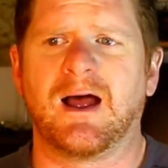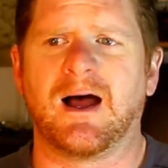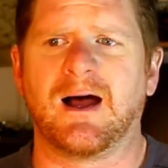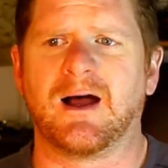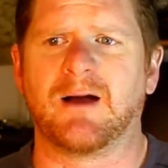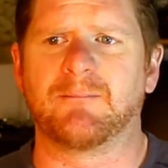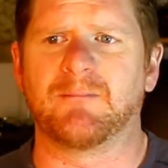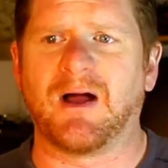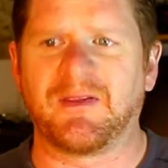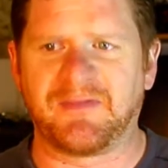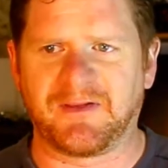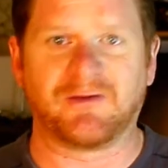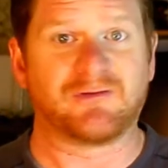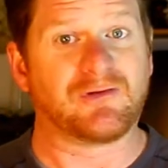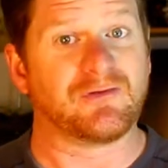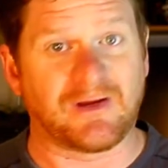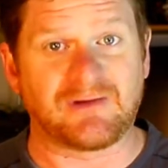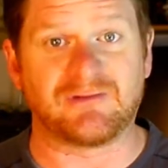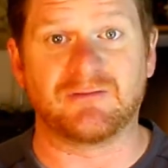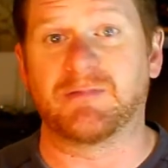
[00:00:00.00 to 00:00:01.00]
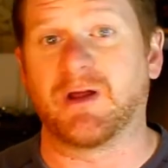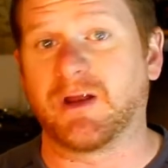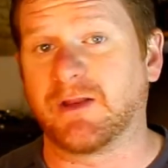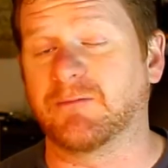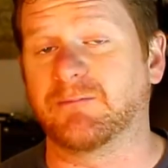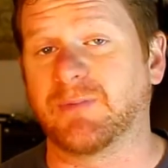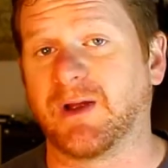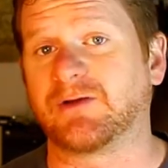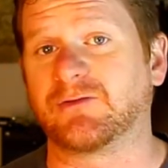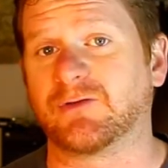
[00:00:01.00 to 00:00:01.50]
I think this is actually better
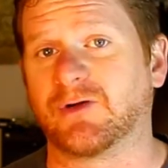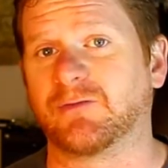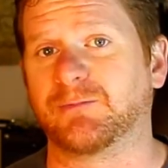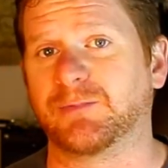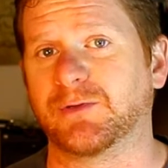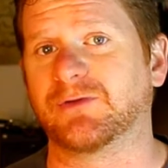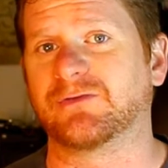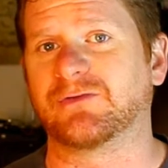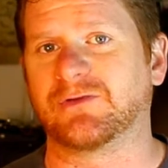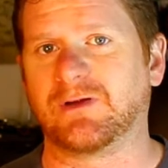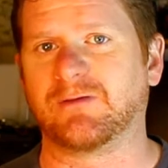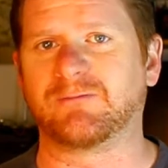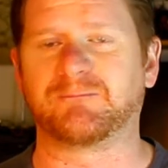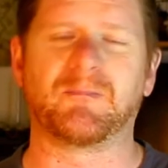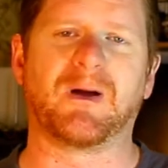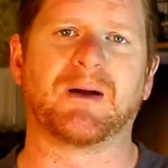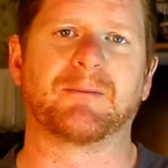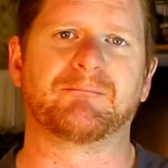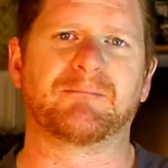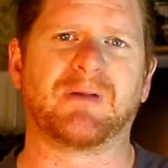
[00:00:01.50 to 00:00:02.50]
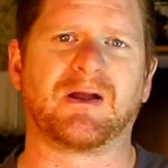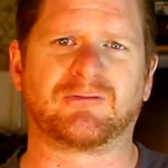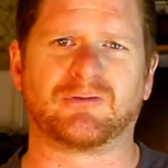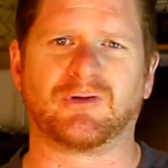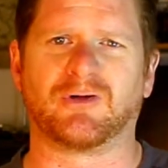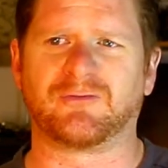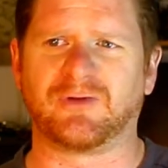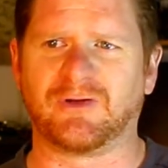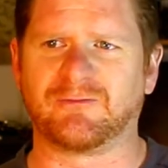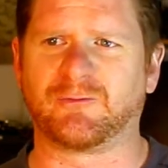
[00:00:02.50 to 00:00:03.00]
than Backdraft, personally.
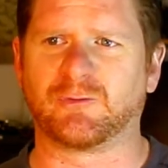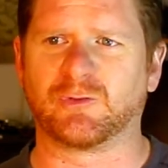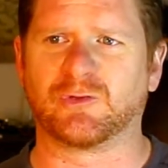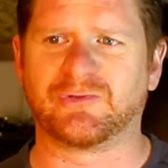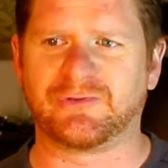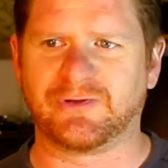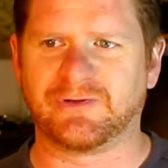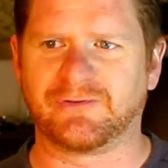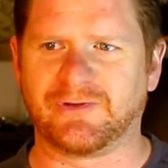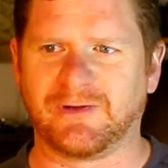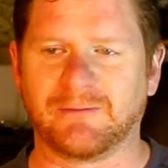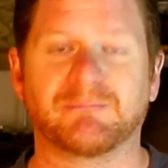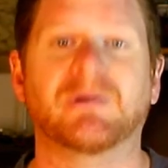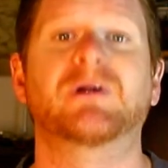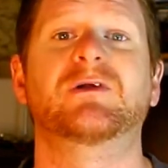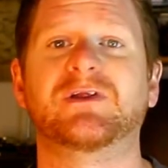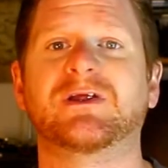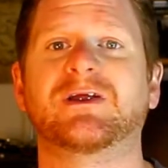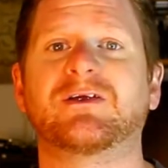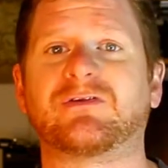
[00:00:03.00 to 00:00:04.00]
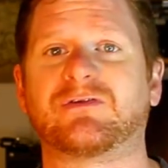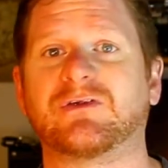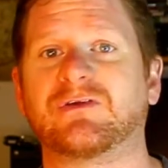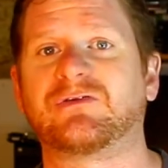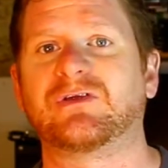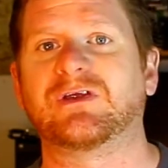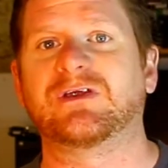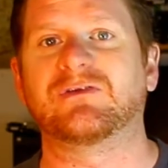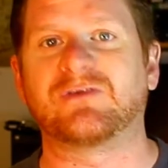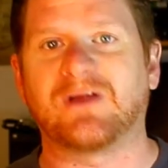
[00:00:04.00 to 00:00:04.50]
Backdraft, of course, is in buildings.
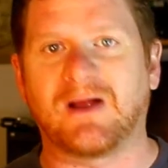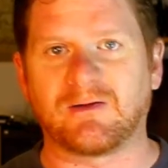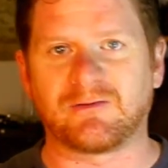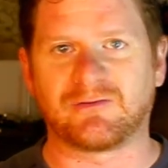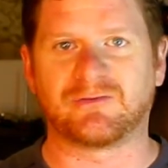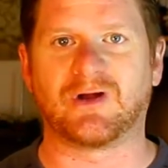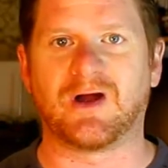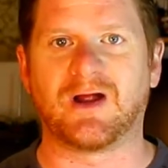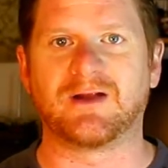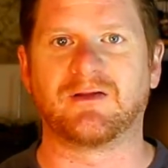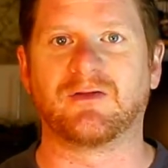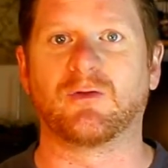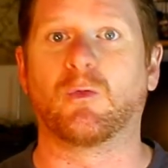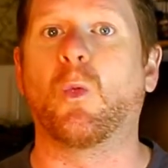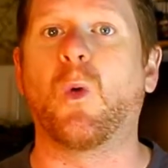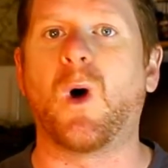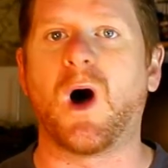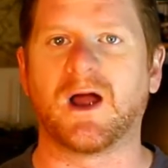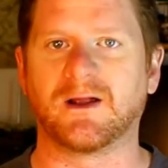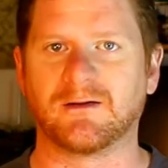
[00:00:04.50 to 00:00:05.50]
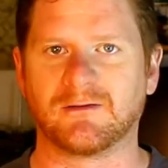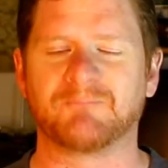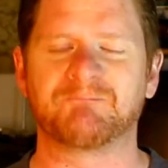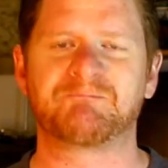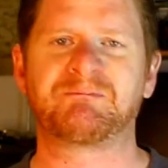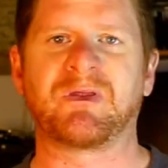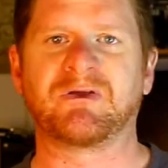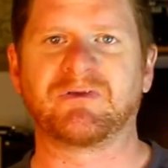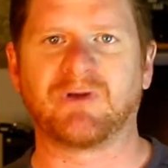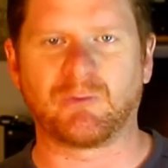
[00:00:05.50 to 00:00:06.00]
This is outside in the wild.
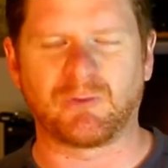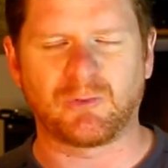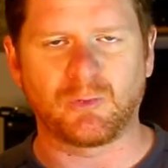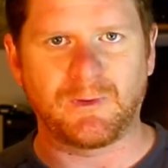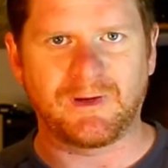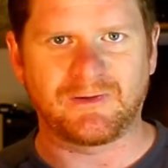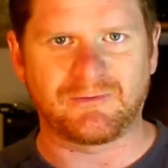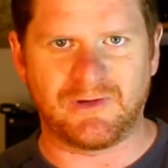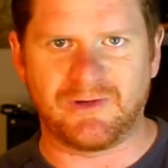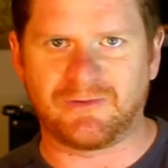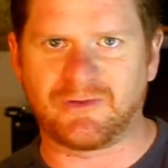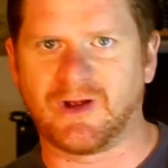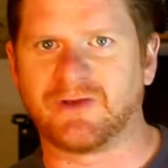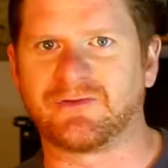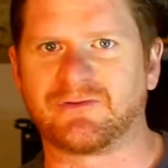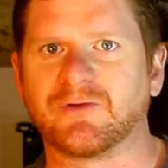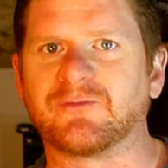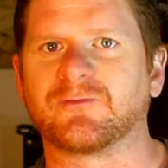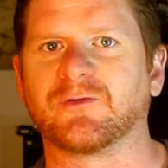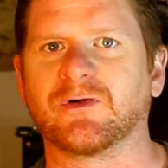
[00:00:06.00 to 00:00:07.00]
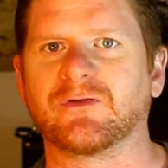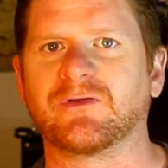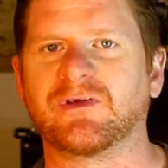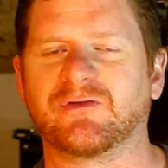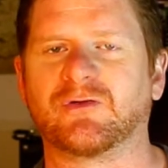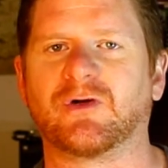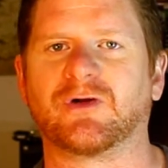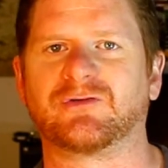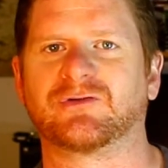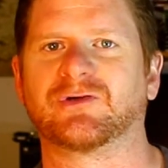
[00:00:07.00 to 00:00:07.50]
That's what makes these guys different,
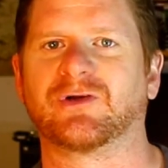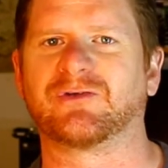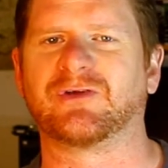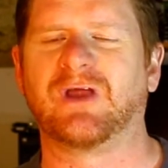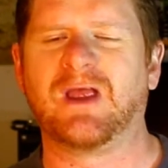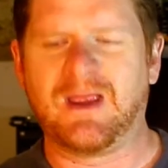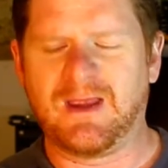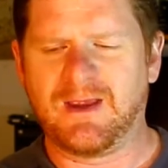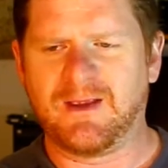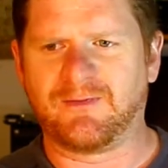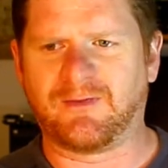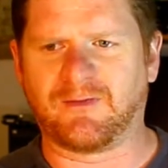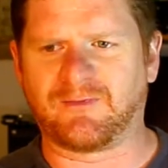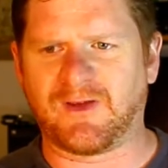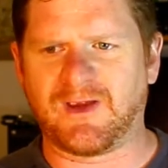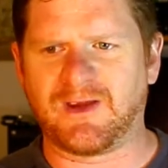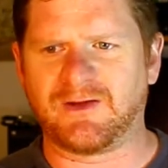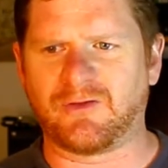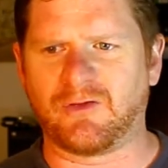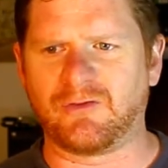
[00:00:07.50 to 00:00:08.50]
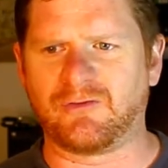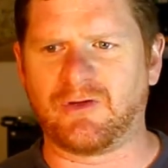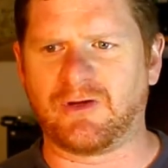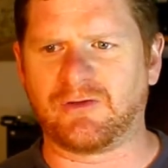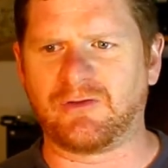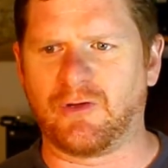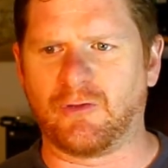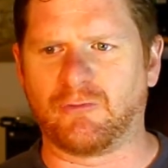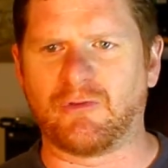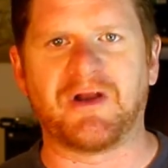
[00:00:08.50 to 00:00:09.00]
these hotshots, that they don't,
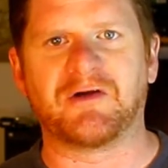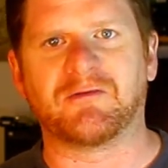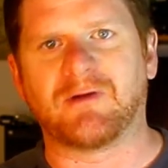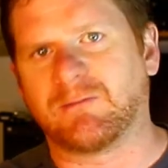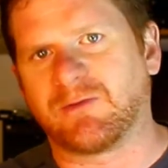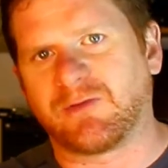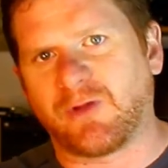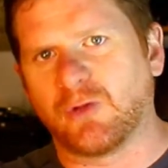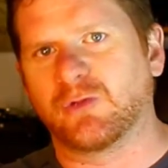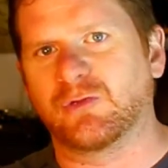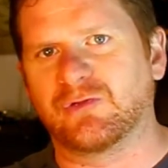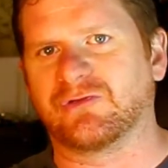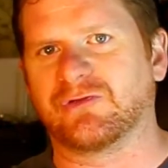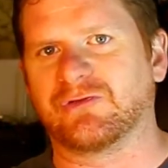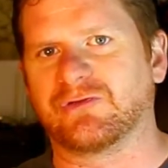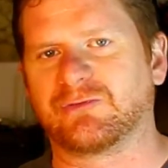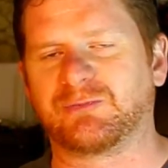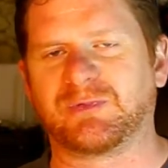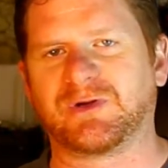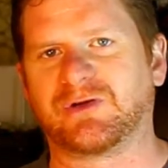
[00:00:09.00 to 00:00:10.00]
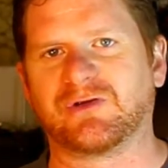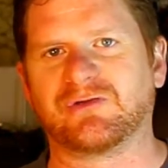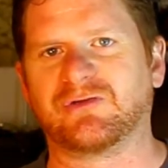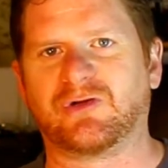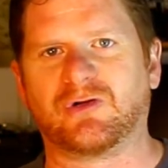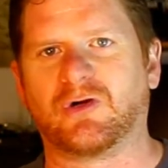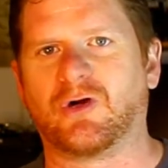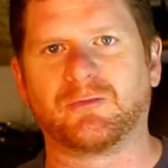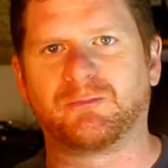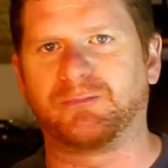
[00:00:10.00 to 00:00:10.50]
run around with hoses, because you
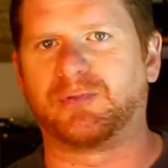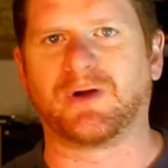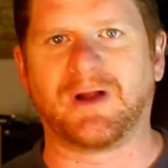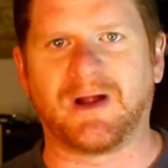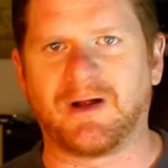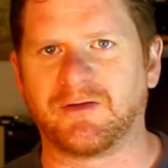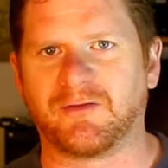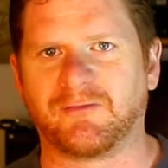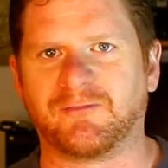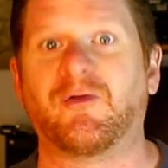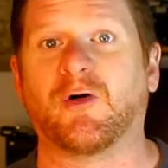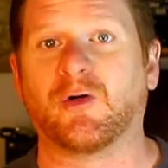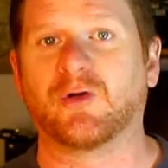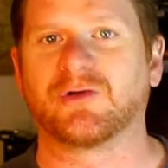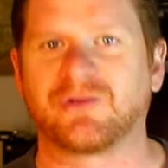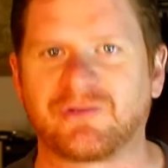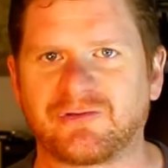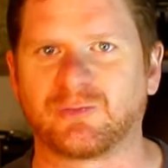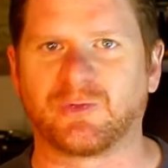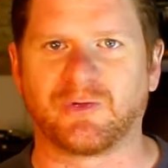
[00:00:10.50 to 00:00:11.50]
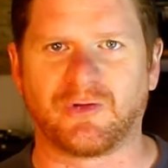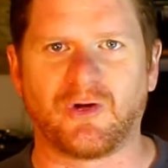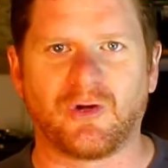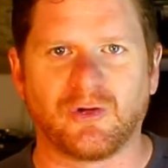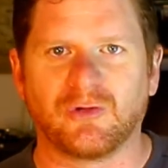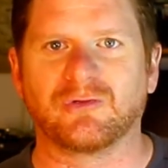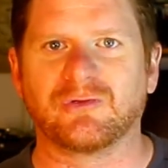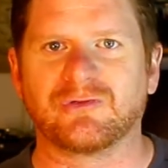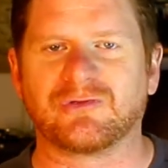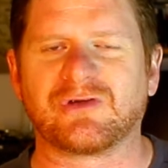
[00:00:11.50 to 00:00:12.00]
can't put out a forest with a
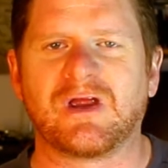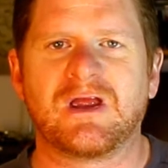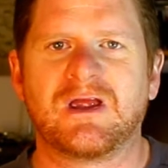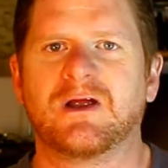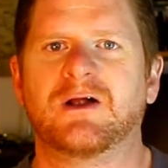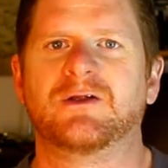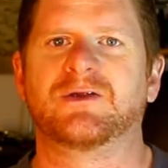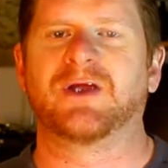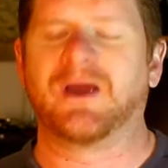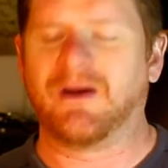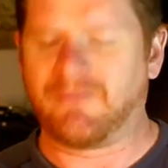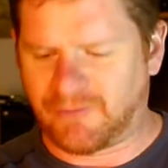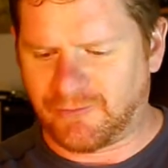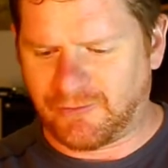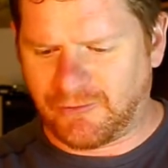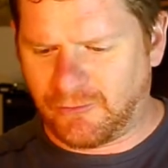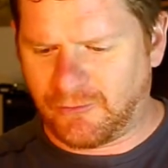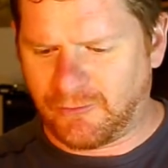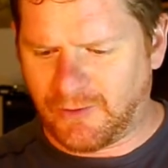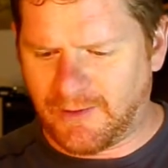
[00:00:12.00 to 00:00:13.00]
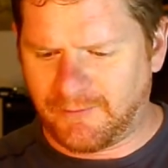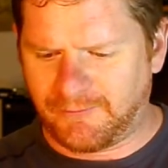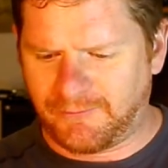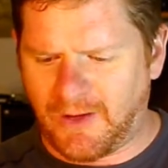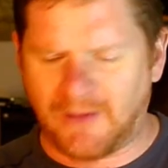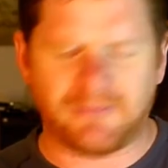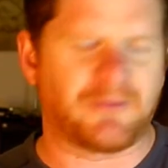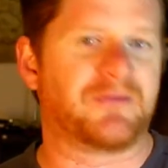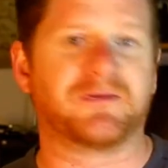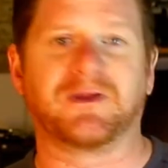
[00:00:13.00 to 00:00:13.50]
hose. You have to do
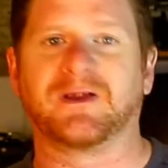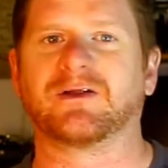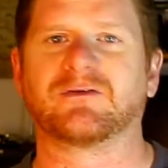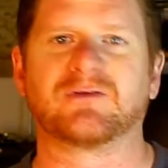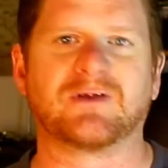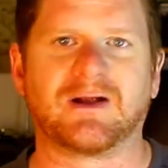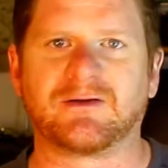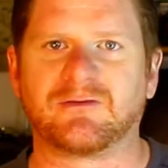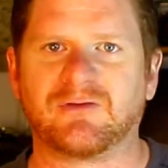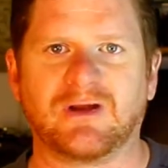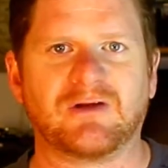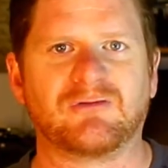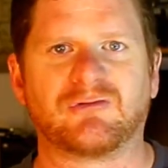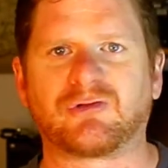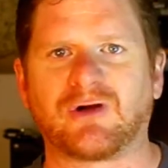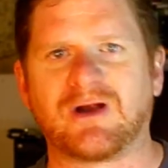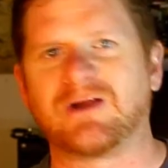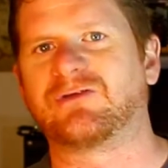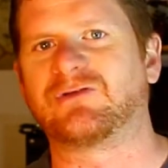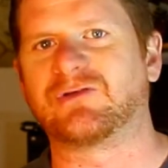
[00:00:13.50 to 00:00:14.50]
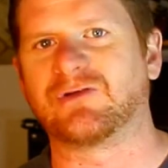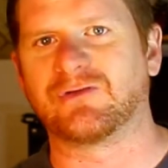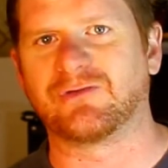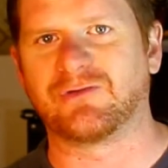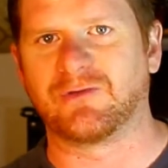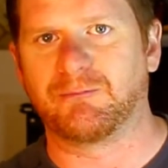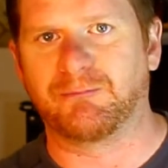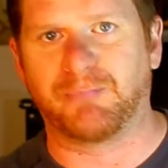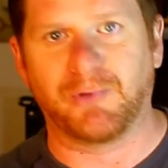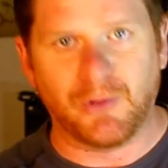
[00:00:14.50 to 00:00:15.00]
other things, like dig trenches
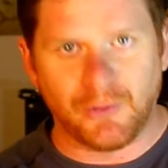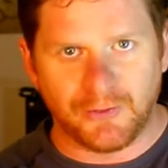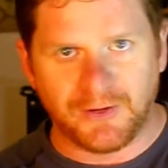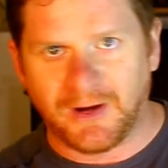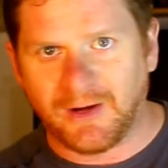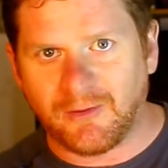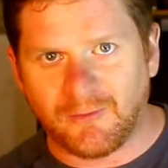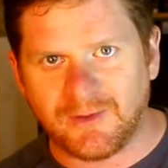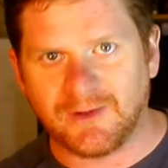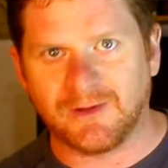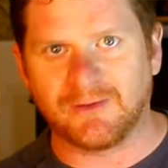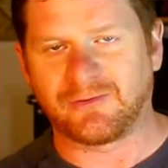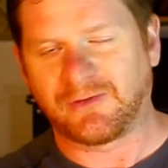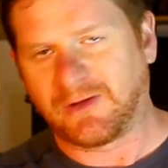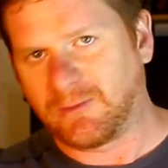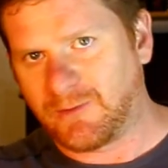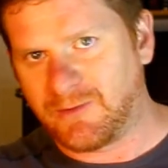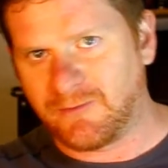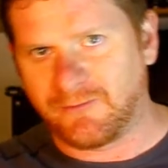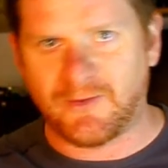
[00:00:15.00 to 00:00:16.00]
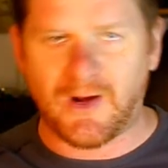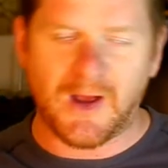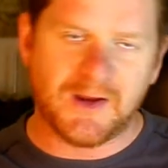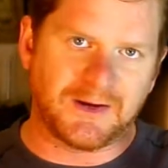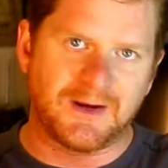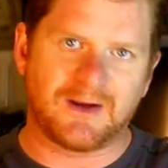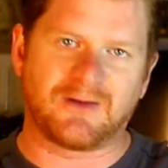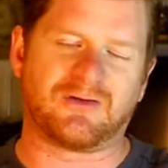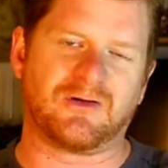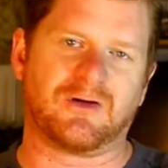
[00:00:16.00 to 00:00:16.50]
and burn areas so that when the fire
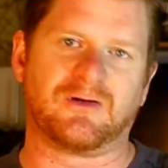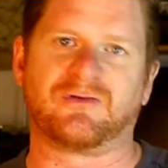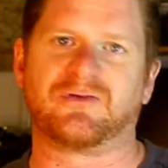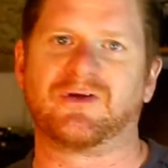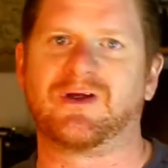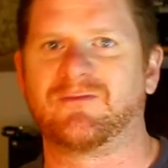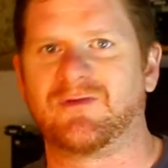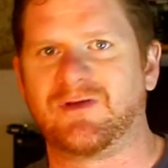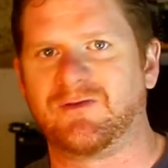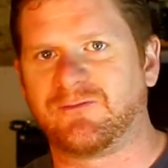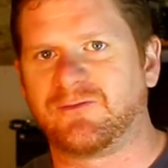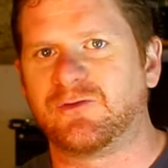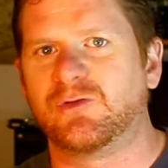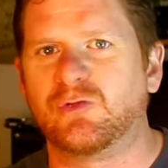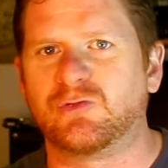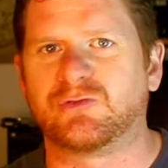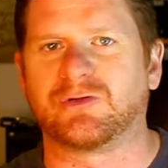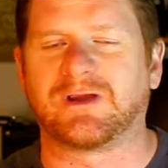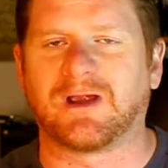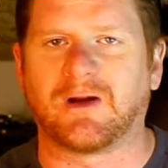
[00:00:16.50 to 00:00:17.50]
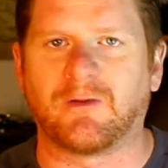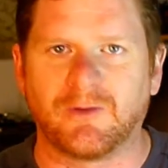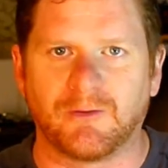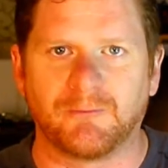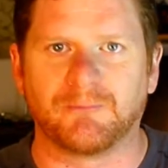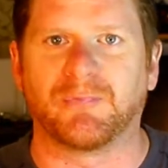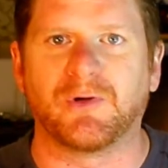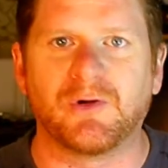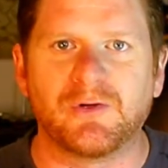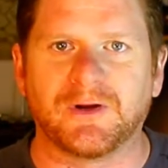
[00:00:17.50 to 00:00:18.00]
gets there, it doesn't have any fuel to carry
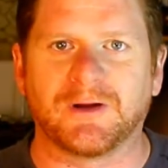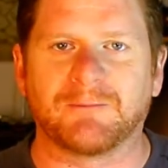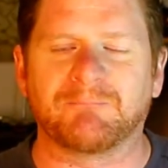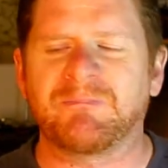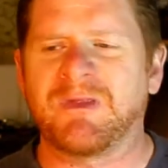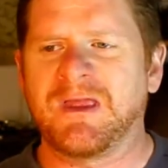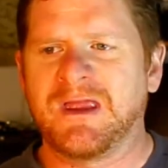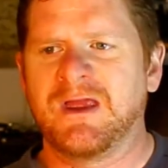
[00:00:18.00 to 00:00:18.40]
on burning.